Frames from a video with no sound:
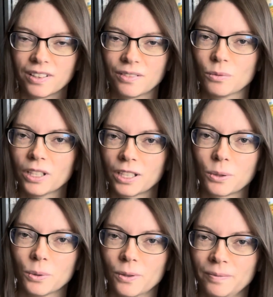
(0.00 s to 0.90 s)
Really
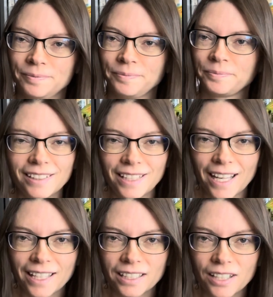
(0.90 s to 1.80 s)
cool.
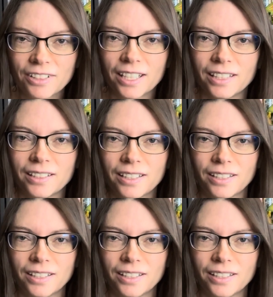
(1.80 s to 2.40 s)
Yay, loving it.